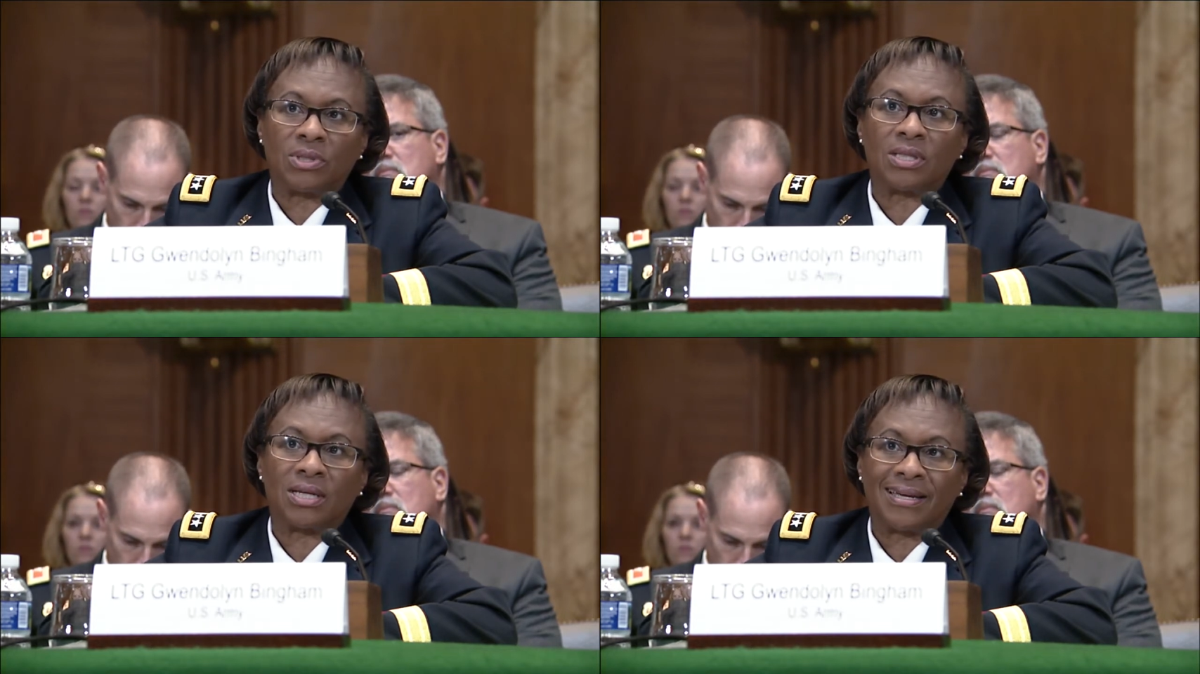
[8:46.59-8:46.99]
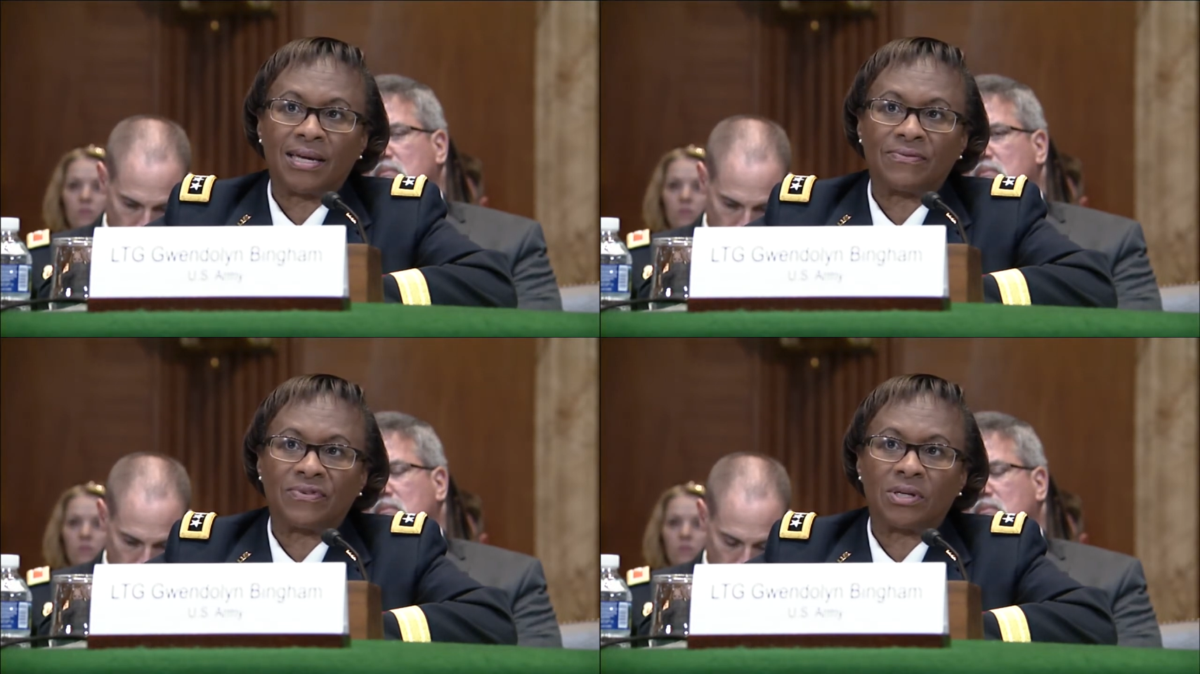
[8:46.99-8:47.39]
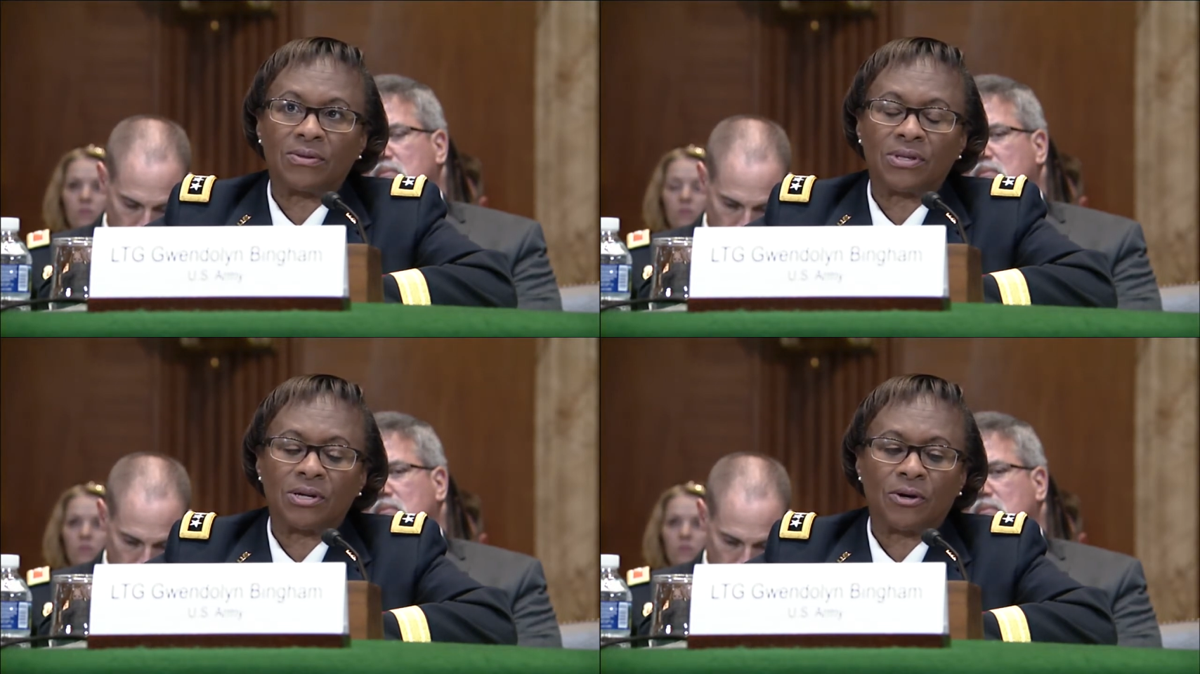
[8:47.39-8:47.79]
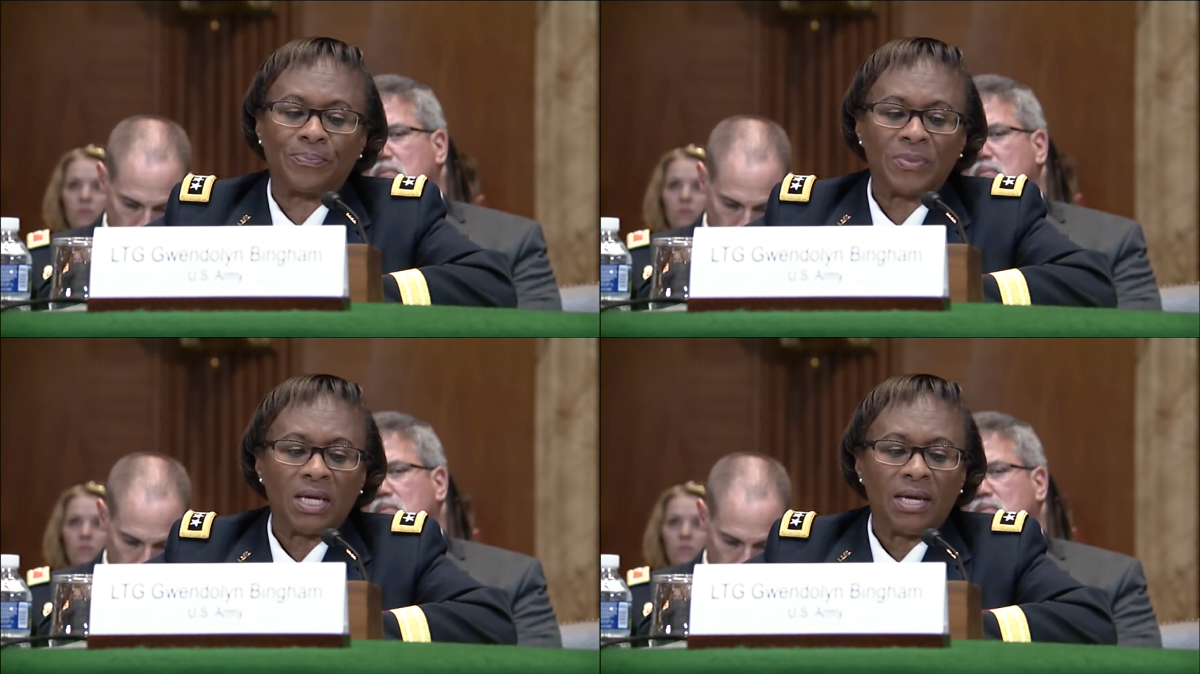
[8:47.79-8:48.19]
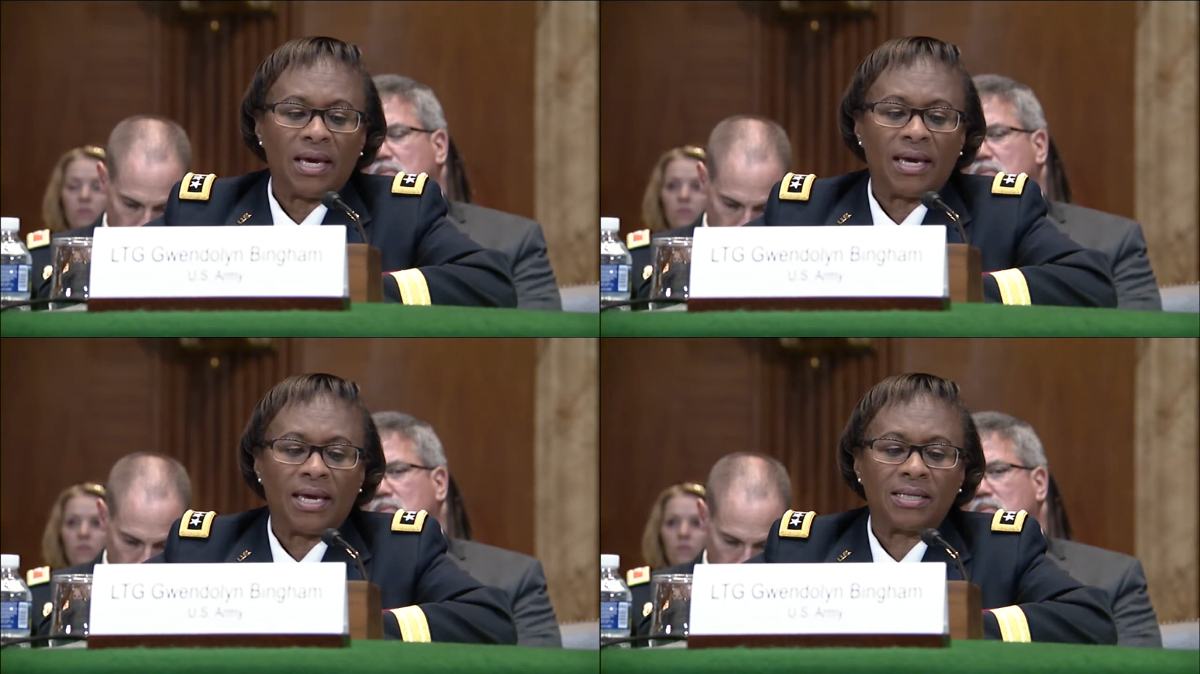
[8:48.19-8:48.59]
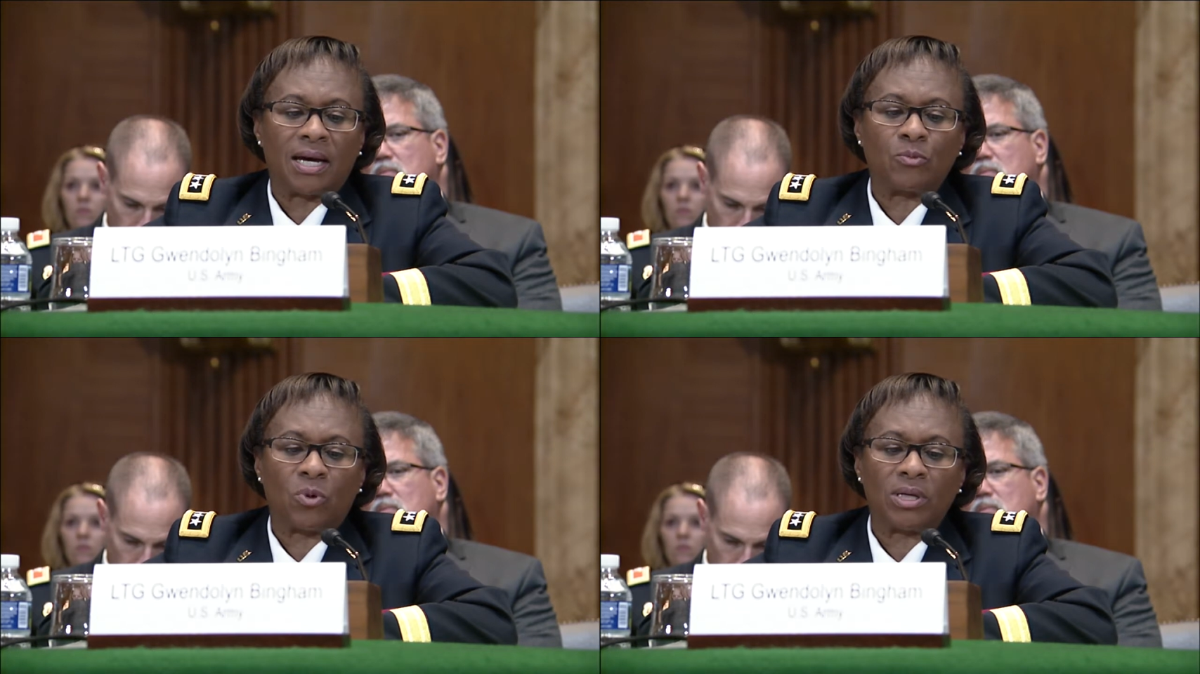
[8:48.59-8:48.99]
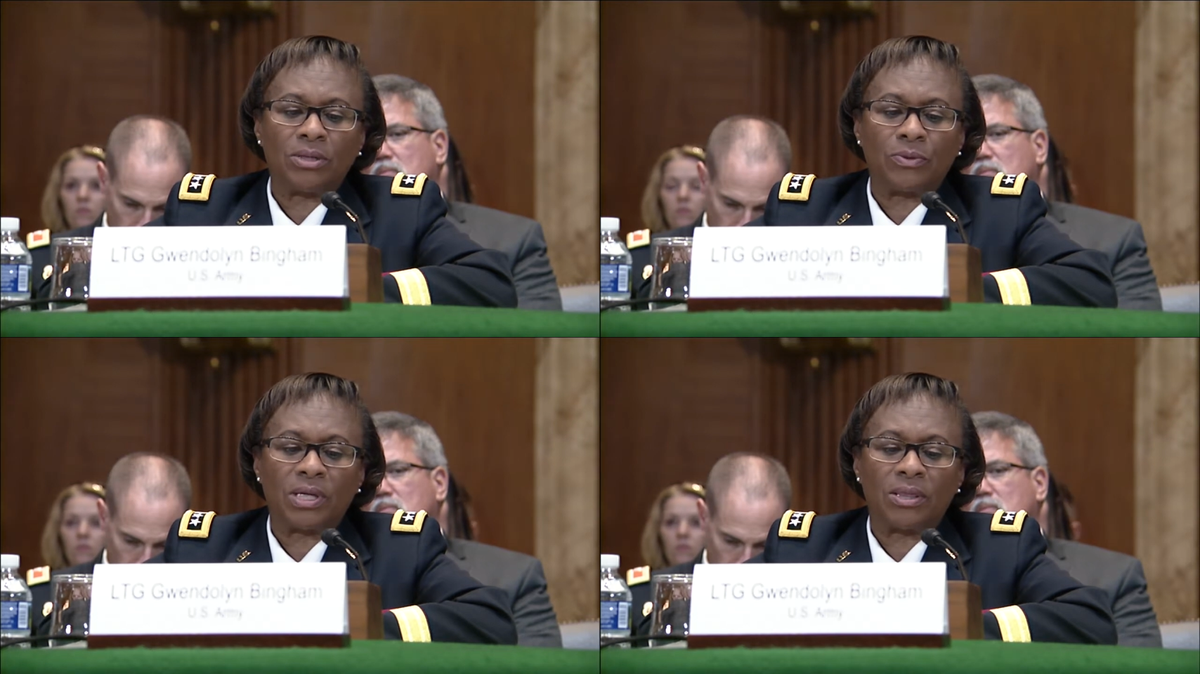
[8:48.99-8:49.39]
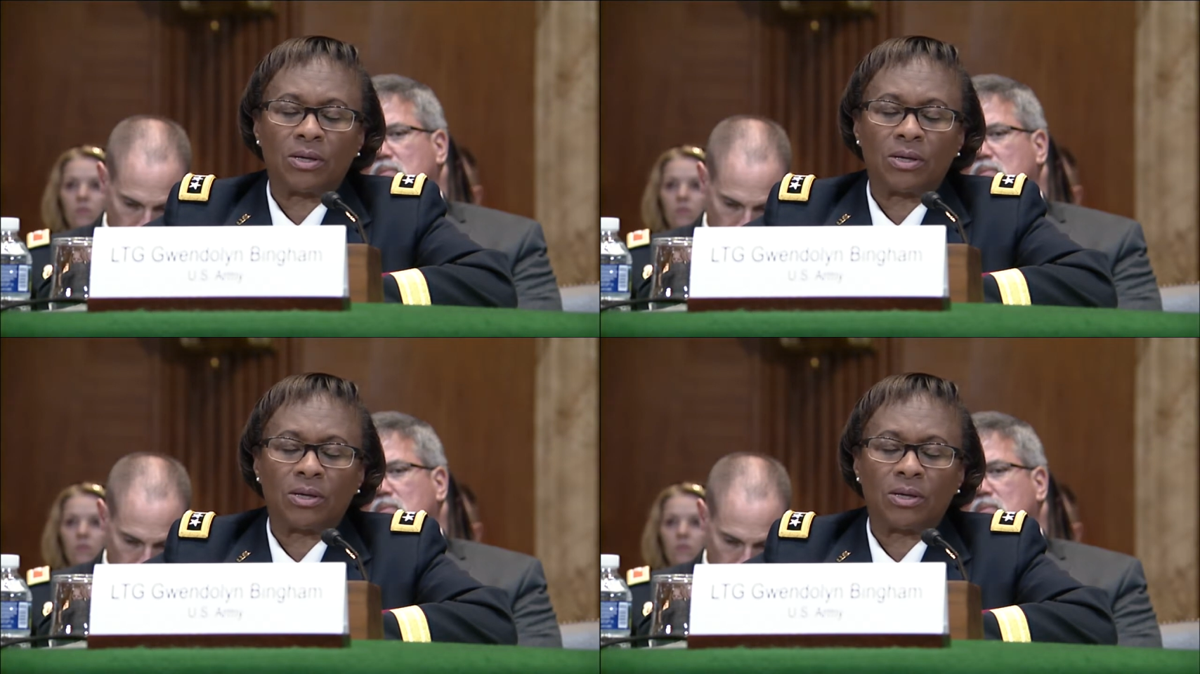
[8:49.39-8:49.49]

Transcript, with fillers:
Speaker 1: with the landfill there. And I'm wondering,